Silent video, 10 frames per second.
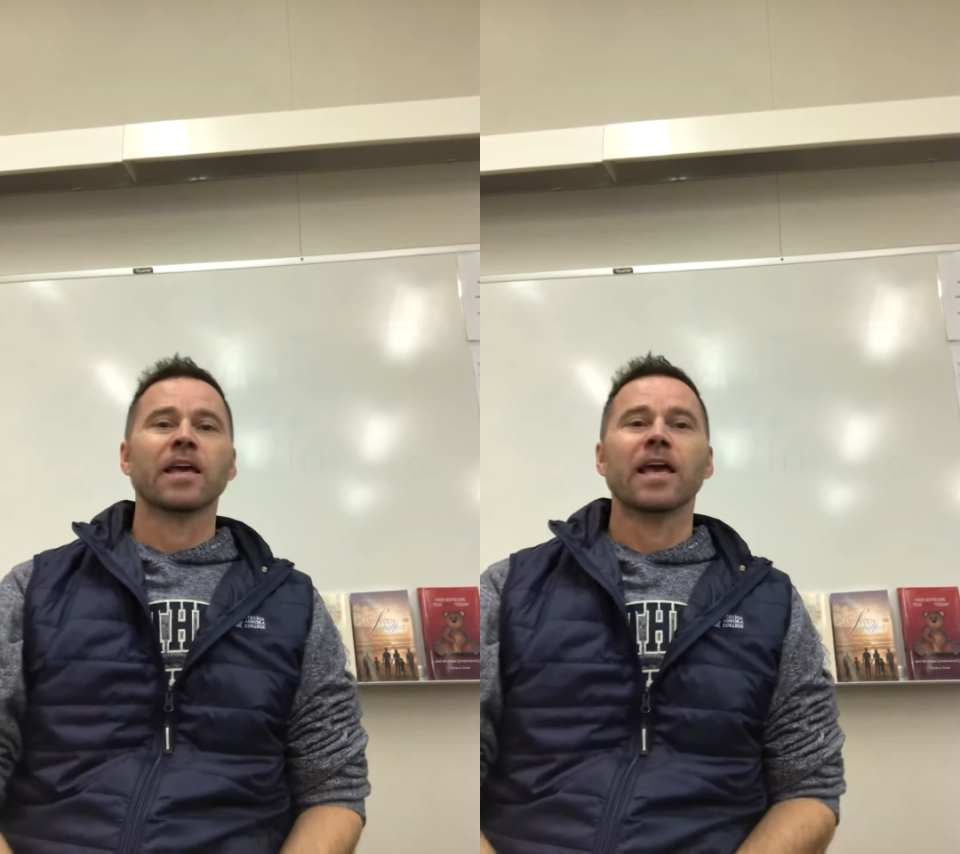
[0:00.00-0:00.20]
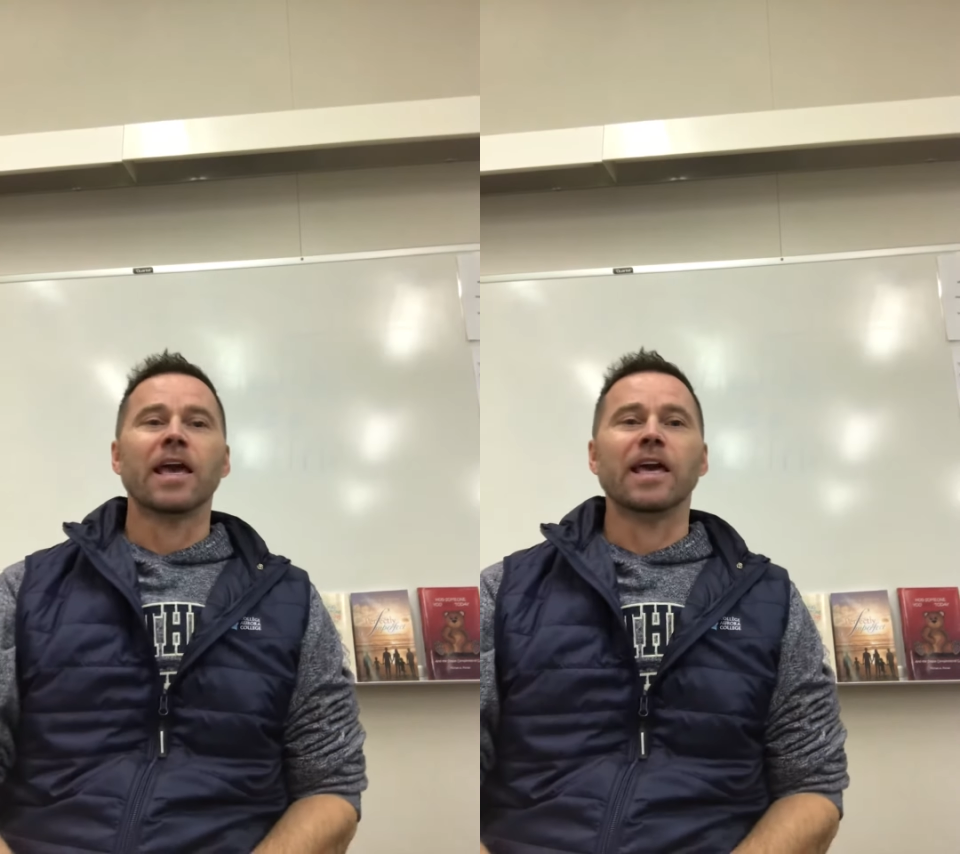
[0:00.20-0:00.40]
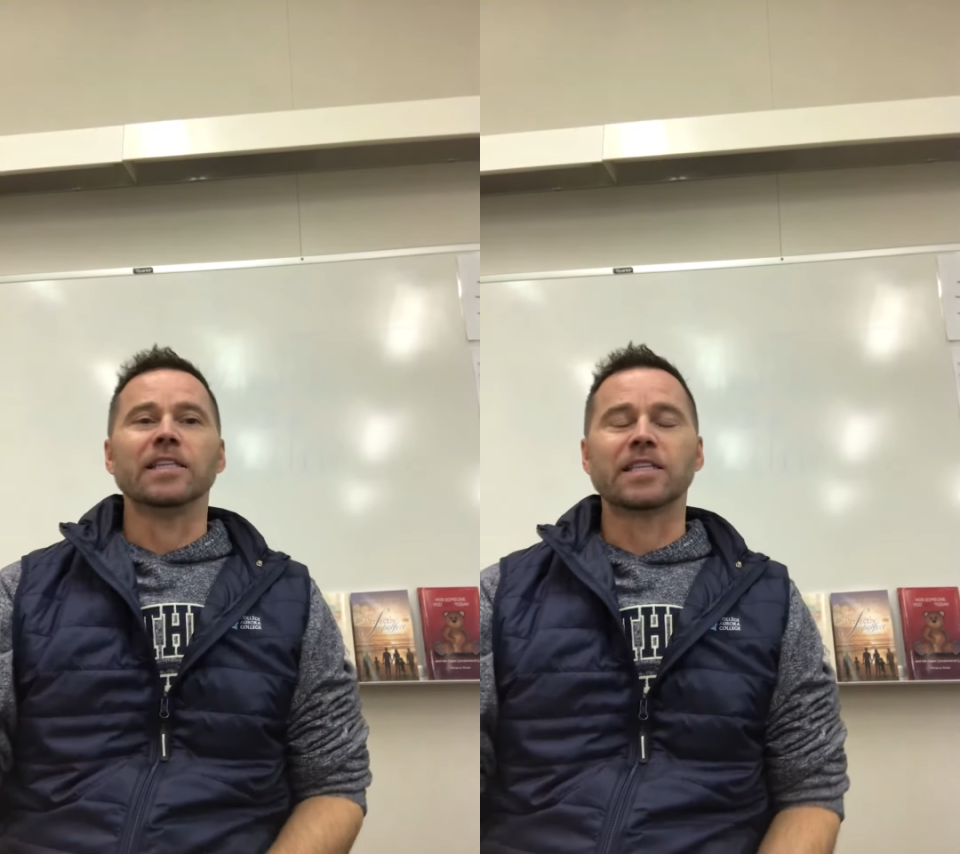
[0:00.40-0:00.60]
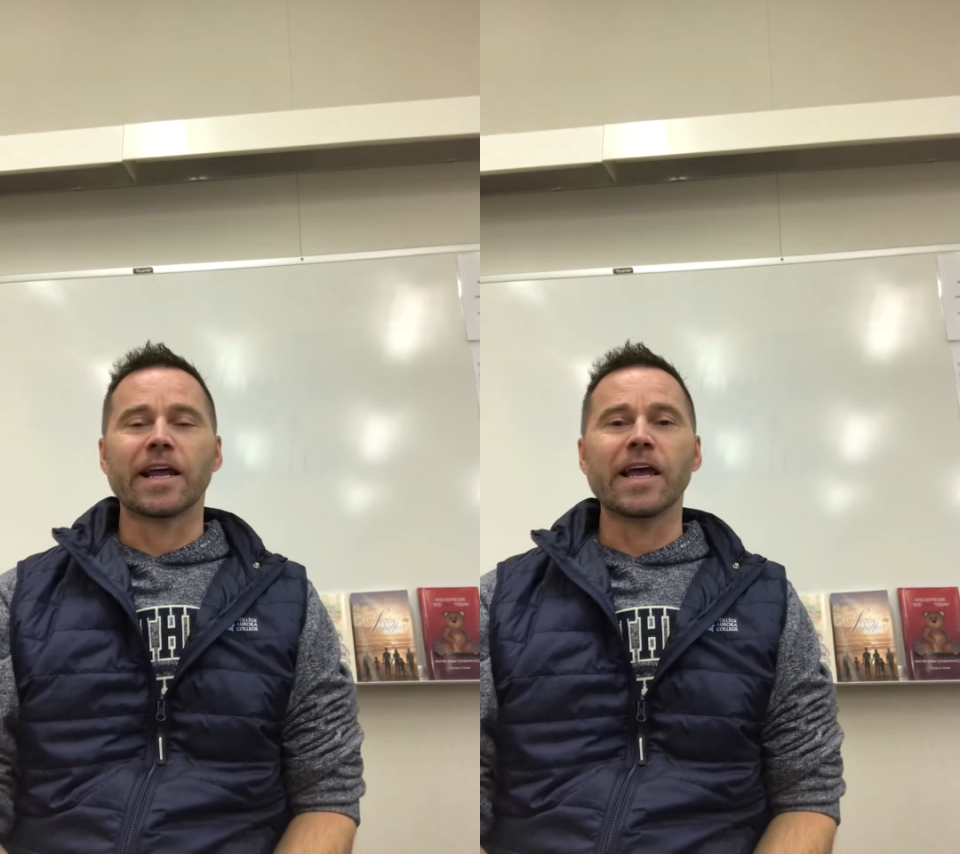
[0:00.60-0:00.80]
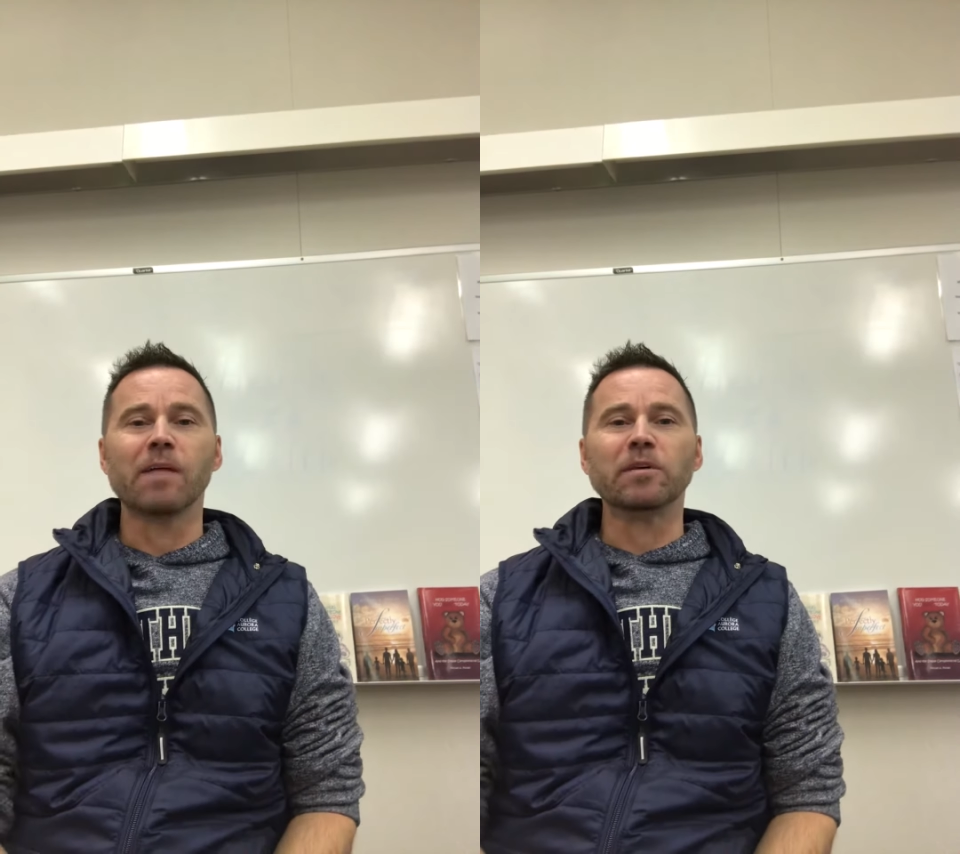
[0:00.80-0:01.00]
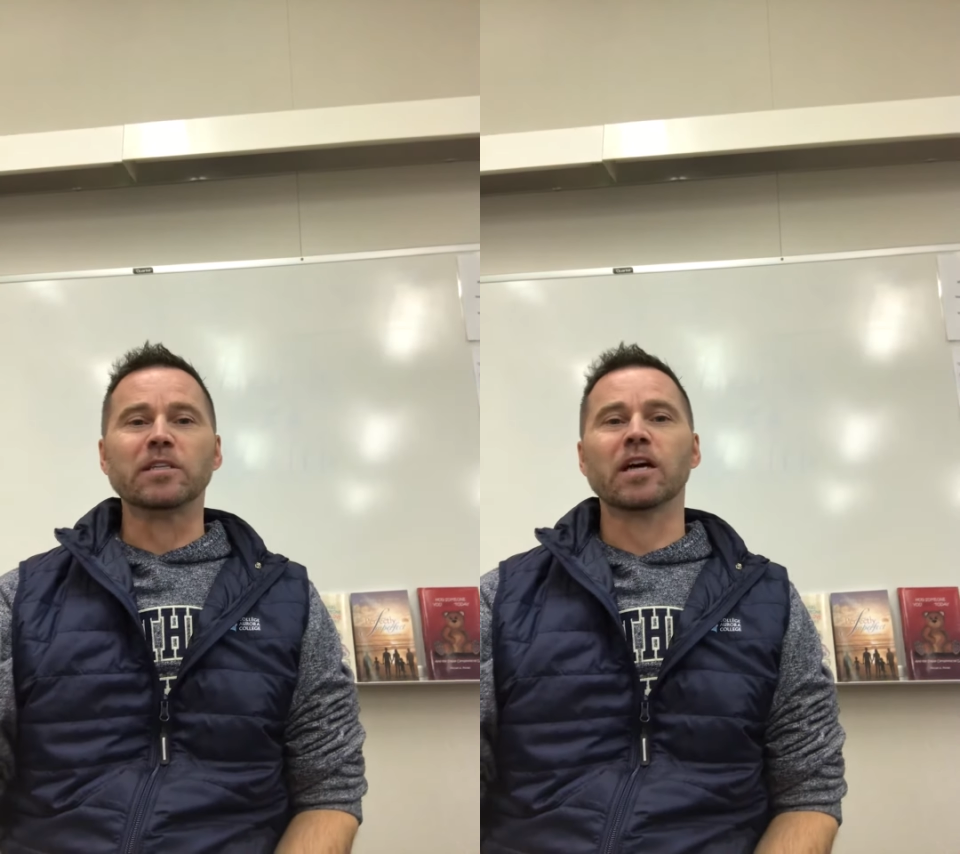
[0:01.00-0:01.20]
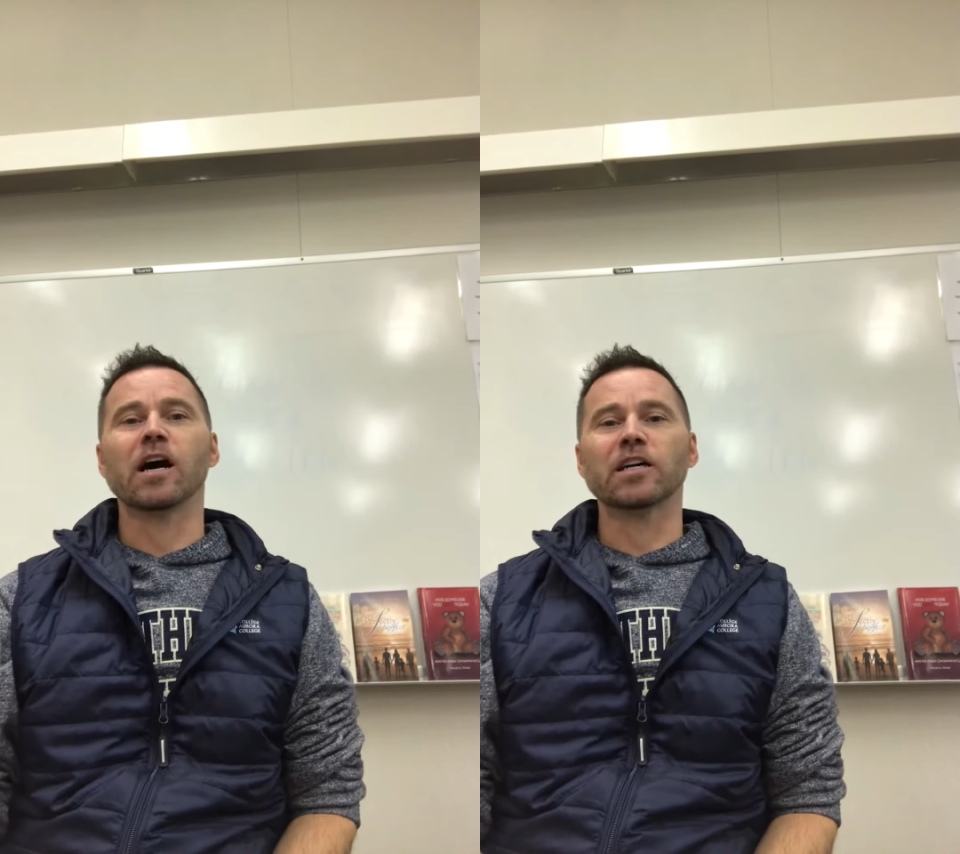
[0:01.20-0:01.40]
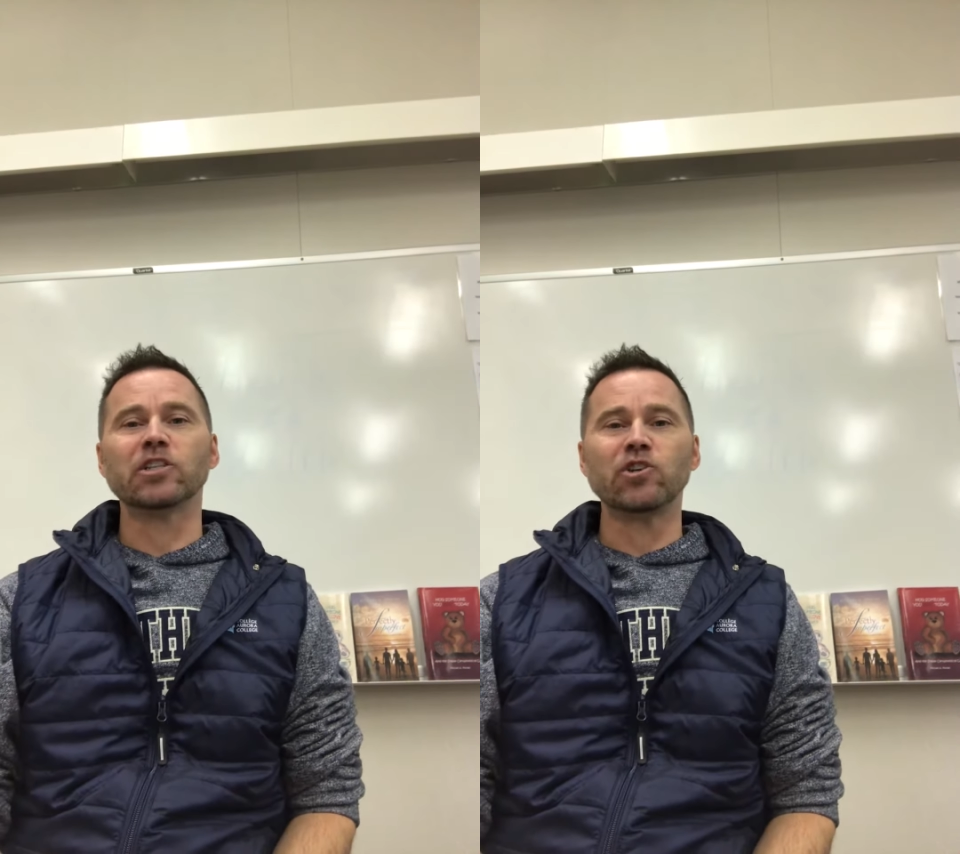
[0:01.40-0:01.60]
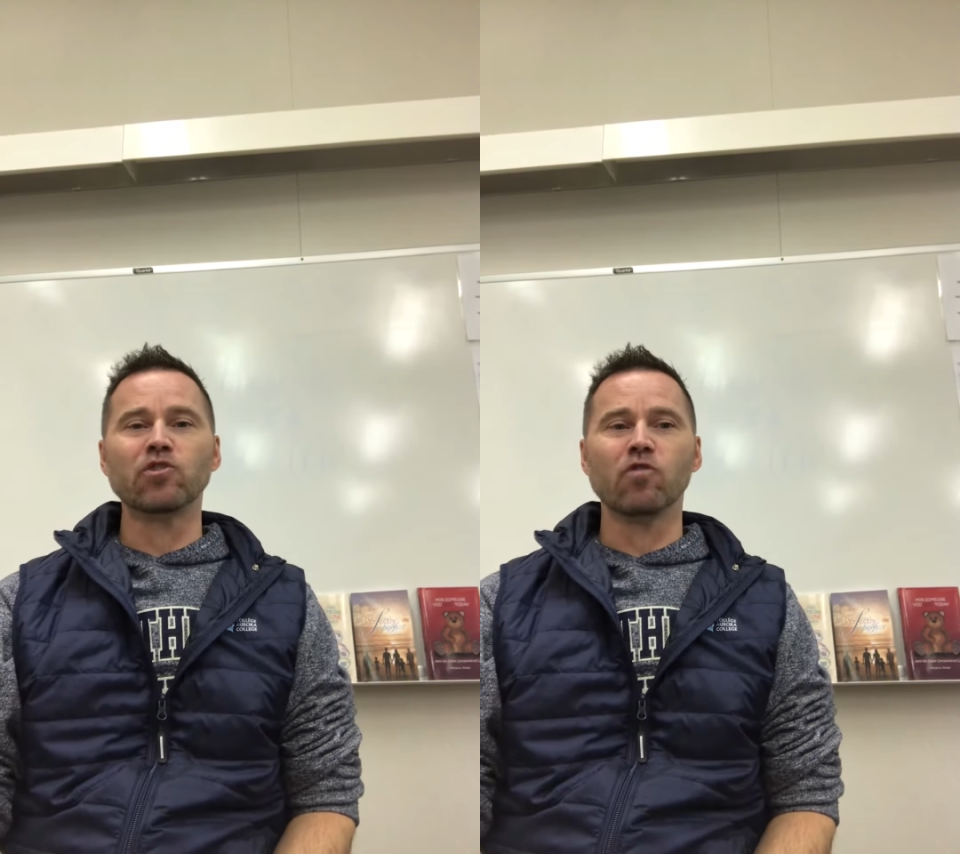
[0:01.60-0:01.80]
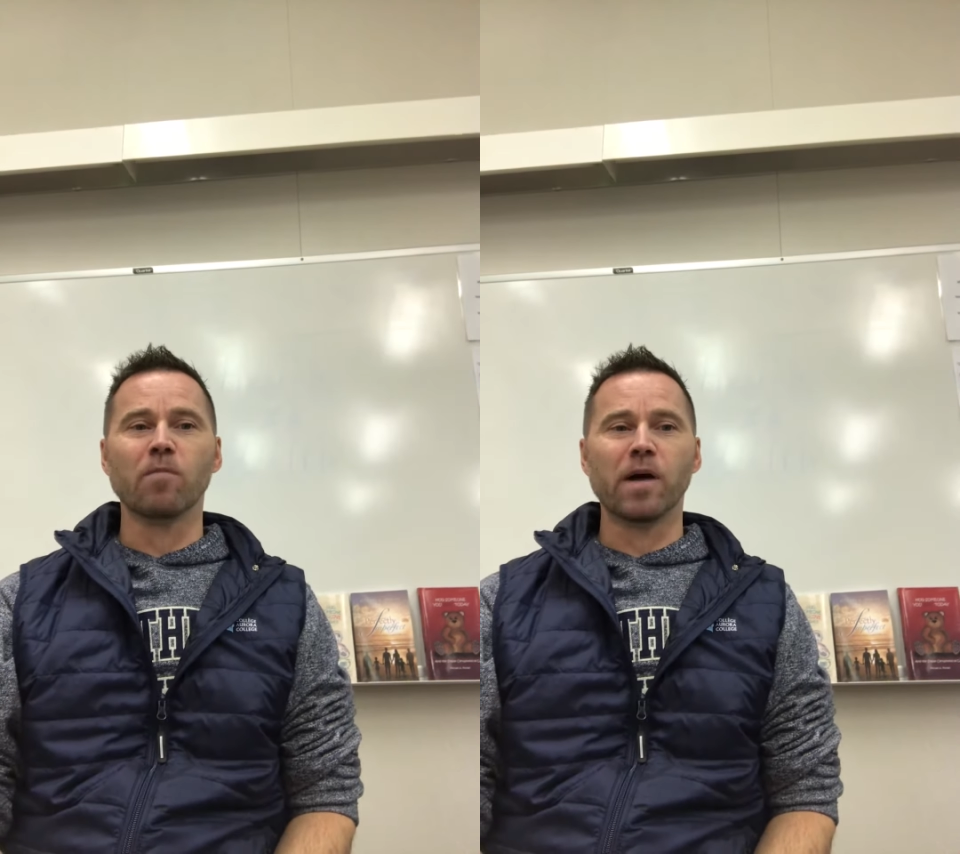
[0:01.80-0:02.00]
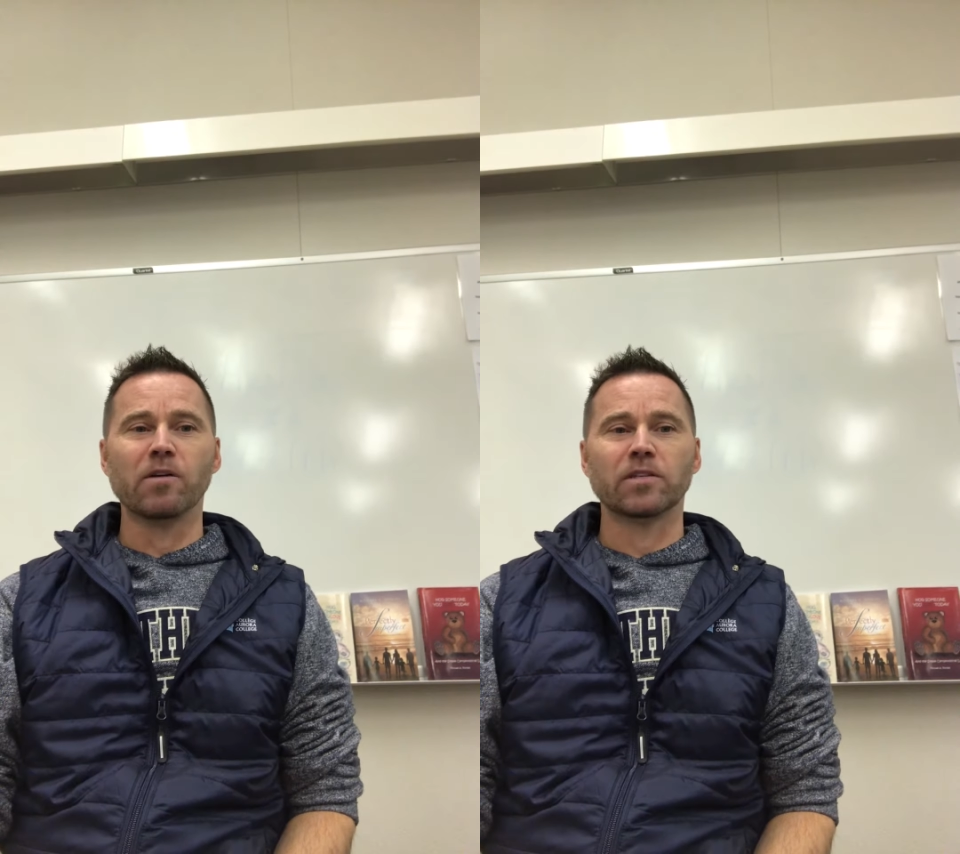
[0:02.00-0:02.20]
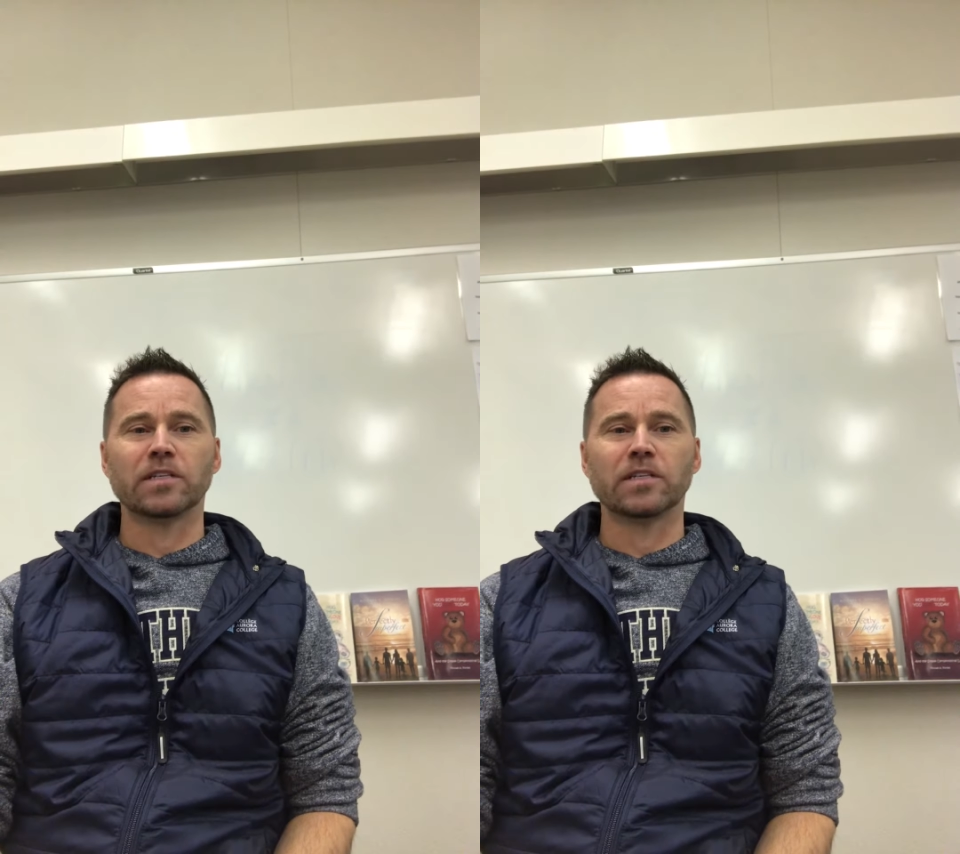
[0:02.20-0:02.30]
and today I'll be talking to you about